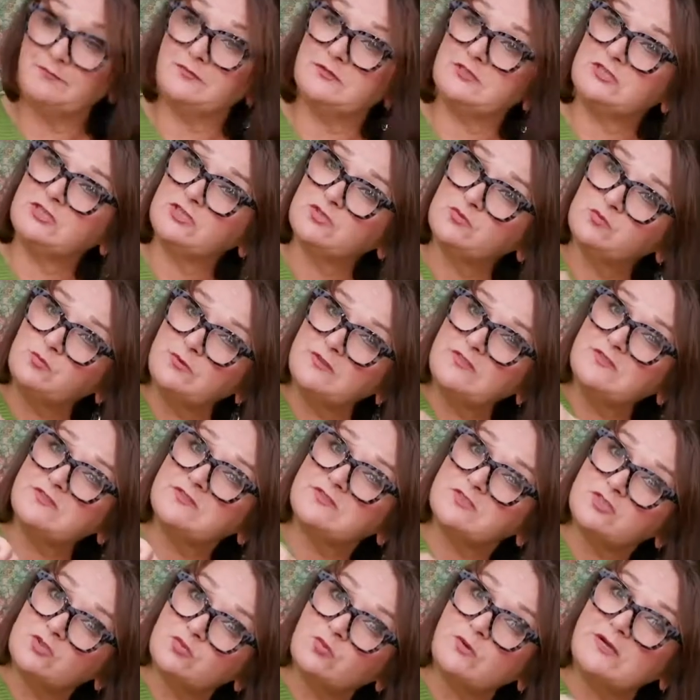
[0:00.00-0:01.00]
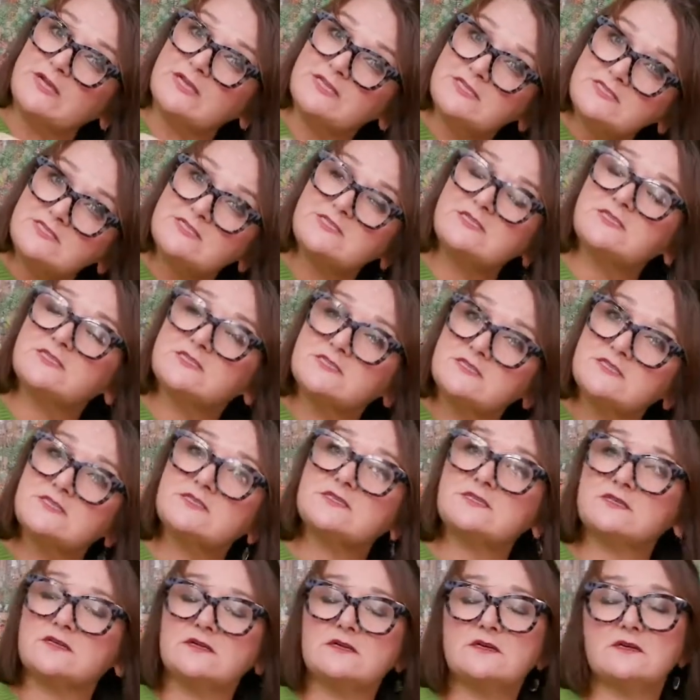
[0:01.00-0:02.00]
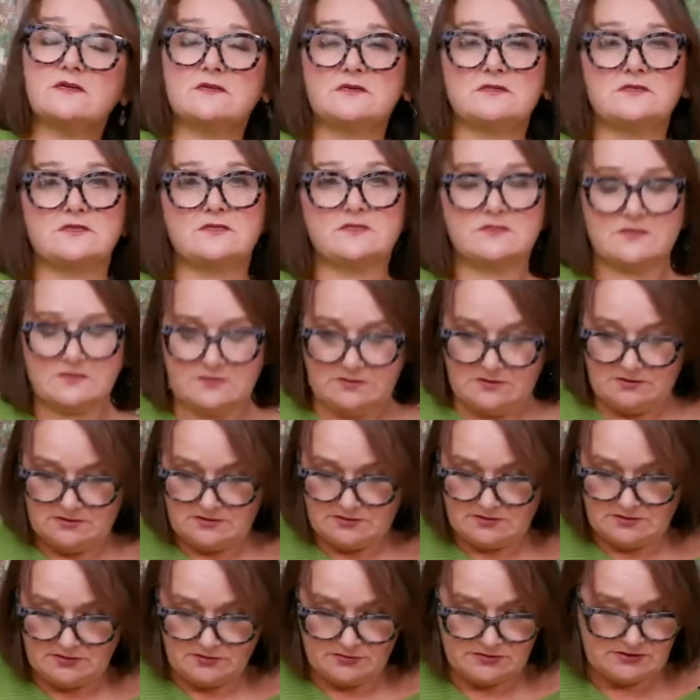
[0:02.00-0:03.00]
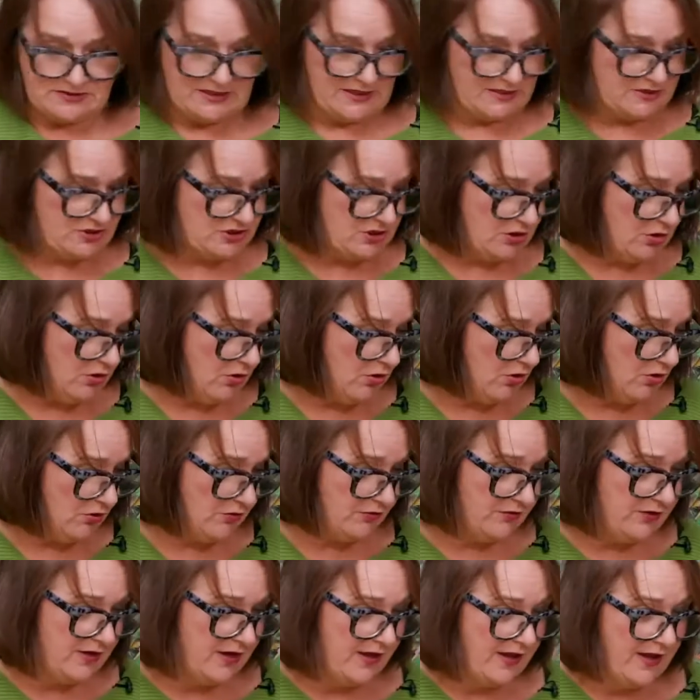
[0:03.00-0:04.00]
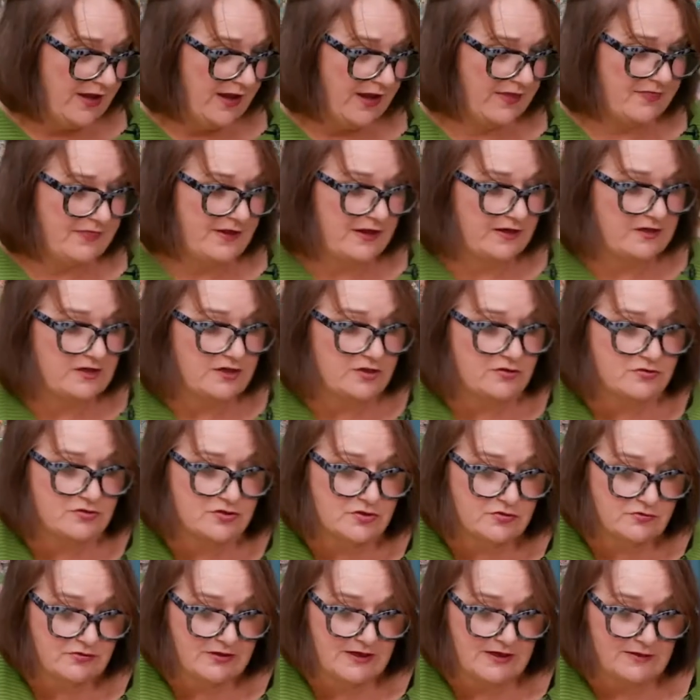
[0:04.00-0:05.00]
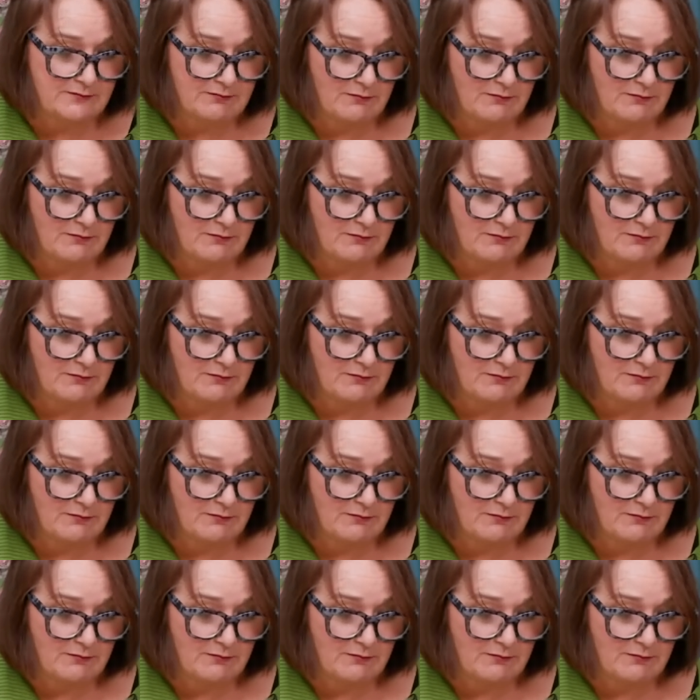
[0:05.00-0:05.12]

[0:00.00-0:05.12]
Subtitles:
but just with twists, just to attach it on. And then you do need